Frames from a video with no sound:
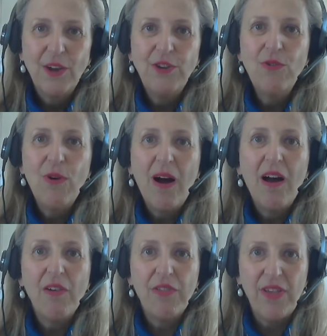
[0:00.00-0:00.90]
You
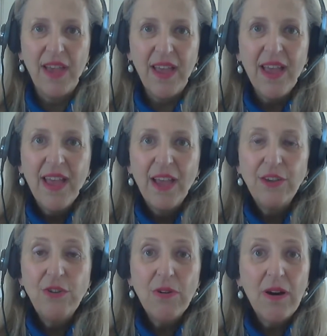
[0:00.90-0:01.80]
are there,
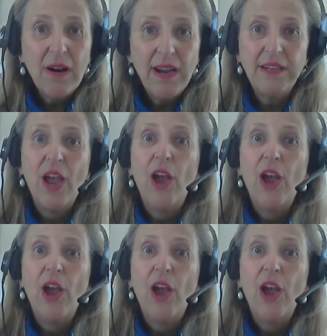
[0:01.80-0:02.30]
you are in